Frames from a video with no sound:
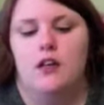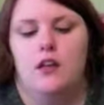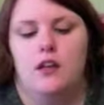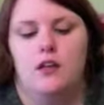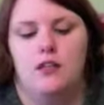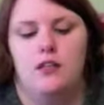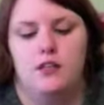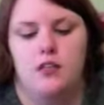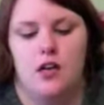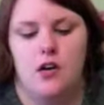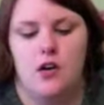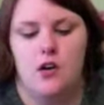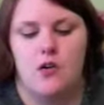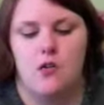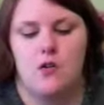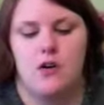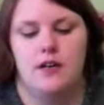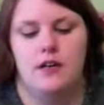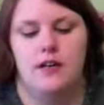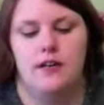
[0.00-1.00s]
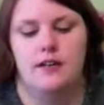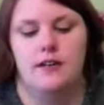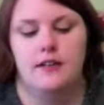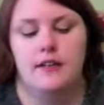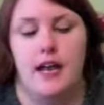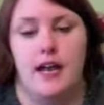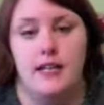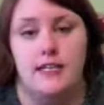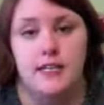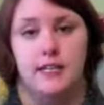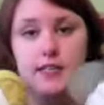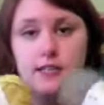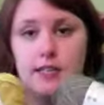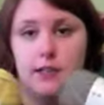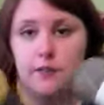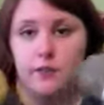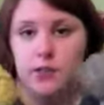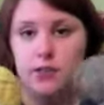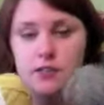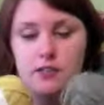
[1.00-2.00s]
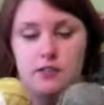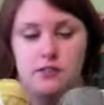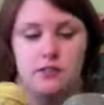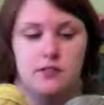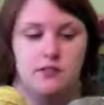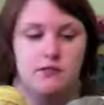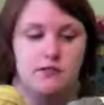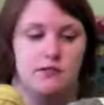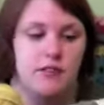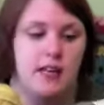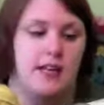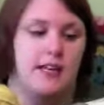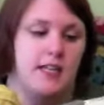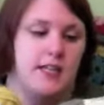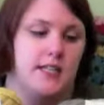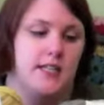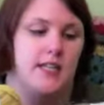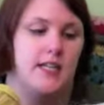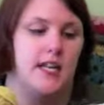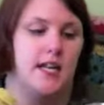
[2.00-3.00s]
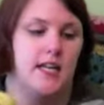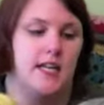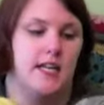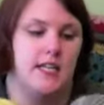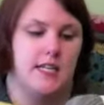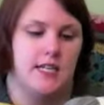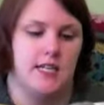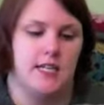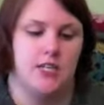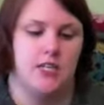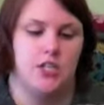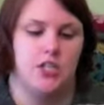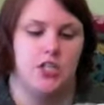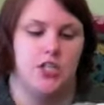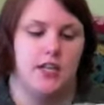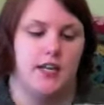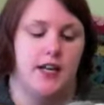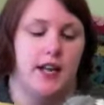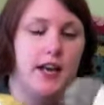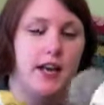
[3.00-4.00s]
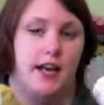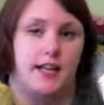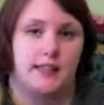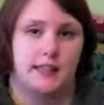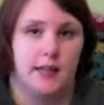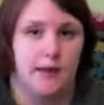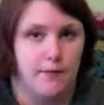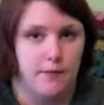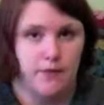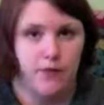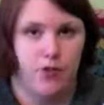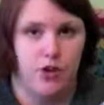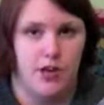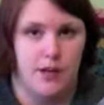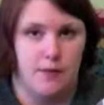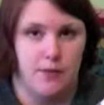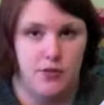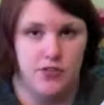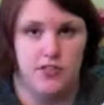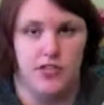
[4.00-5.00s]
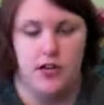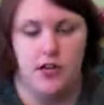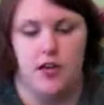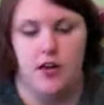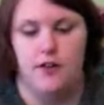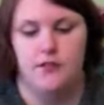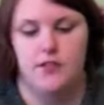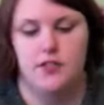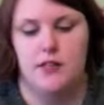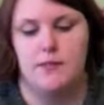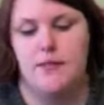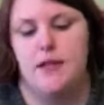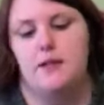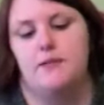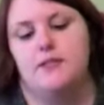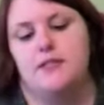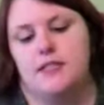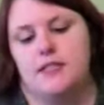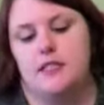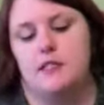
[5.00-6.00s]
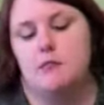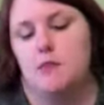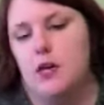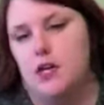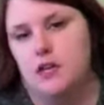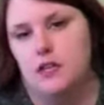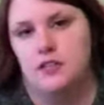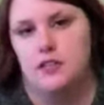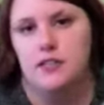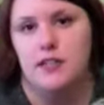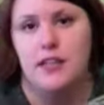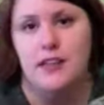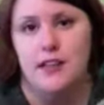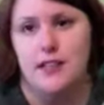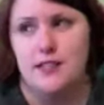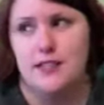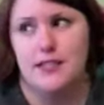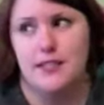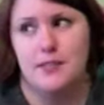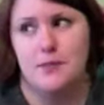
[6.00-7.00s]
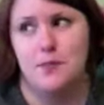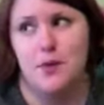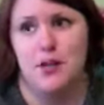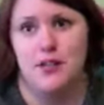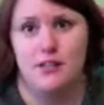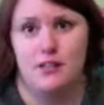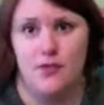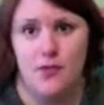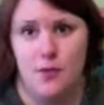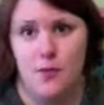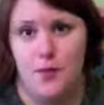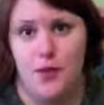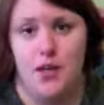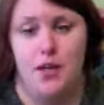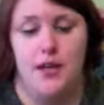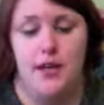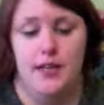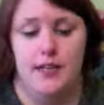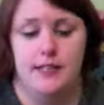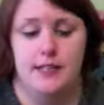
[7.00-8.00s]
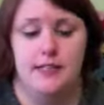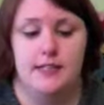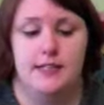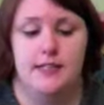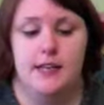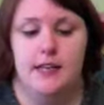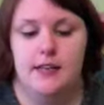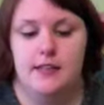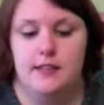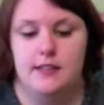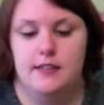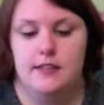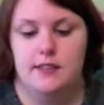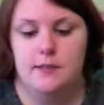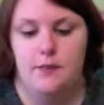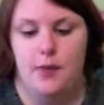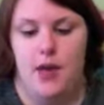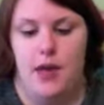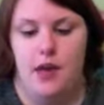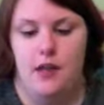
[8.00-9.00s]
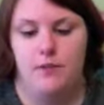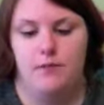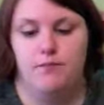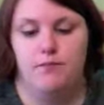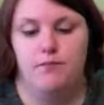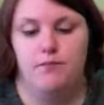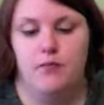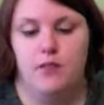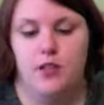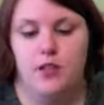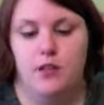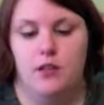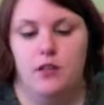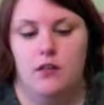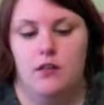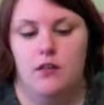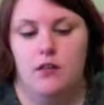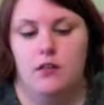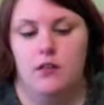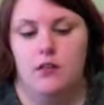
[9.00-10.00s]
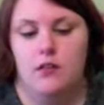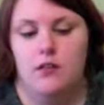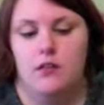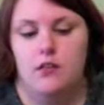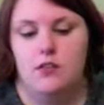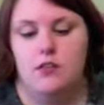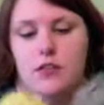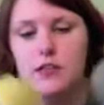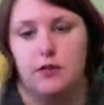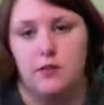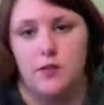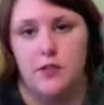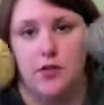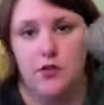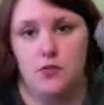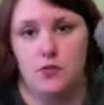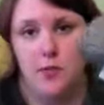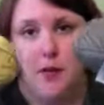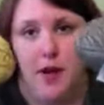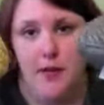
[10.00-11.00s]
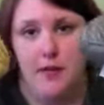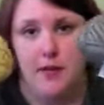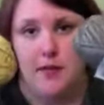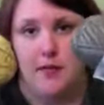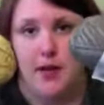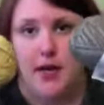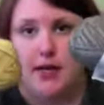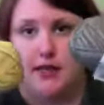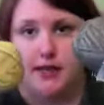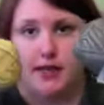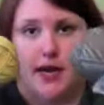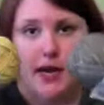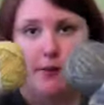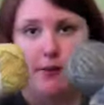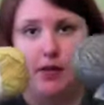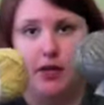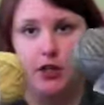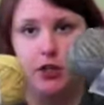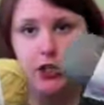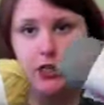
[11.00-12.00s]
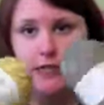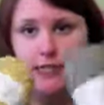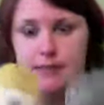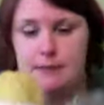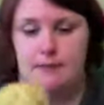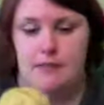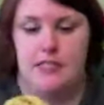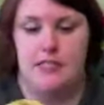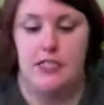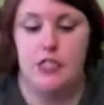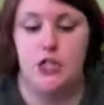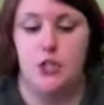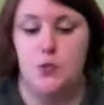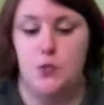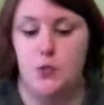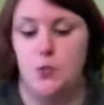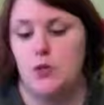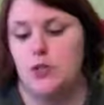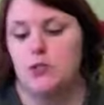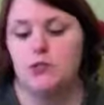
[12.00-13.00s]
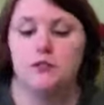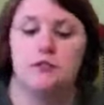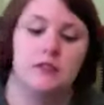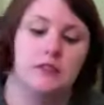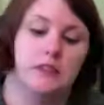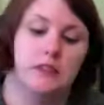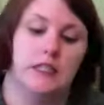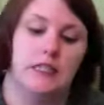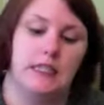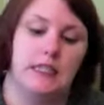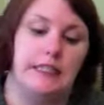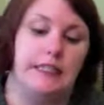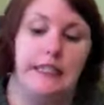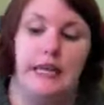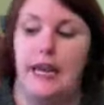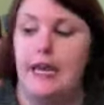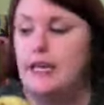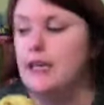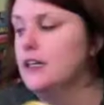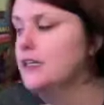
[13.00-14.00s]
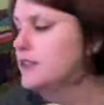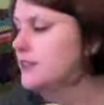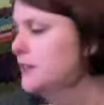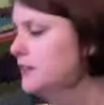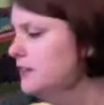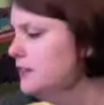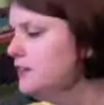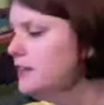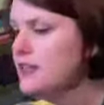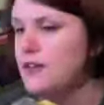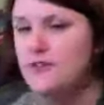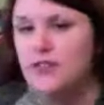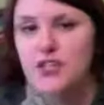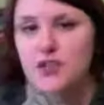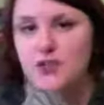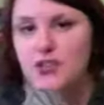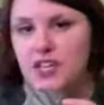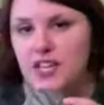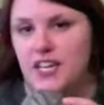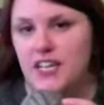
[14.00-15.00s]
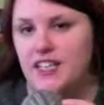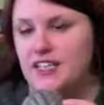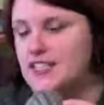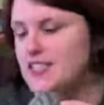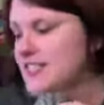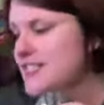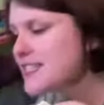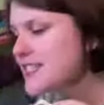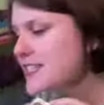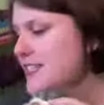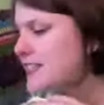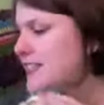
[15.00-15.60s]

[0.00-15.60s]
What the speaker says: So I did. They were $9.99 each, and I got them 40% off, so that made them $6. $6 for a pair of hand knit socks isn't bad. So that's what those will probably be. I want to try something new. Yay! Love new things.